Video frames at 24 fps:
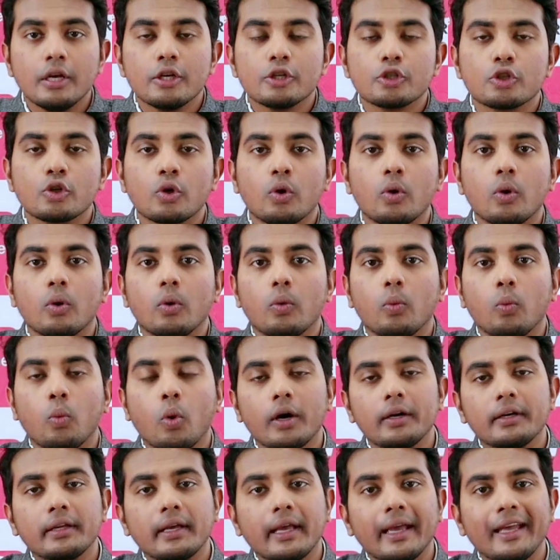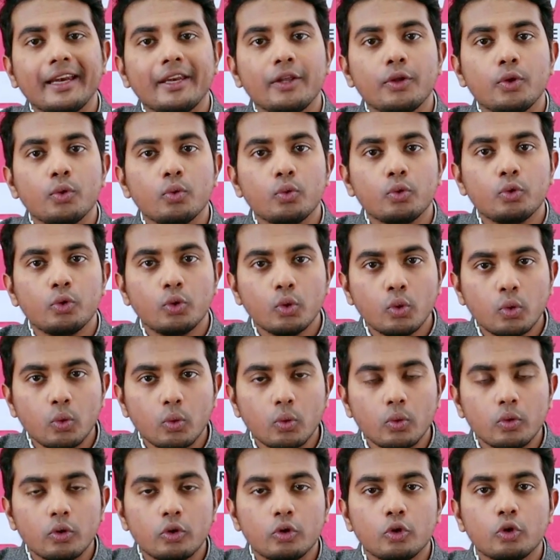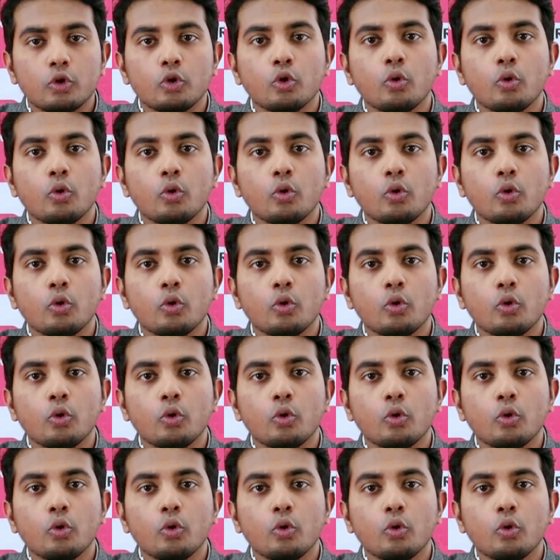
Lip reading: So, what can you do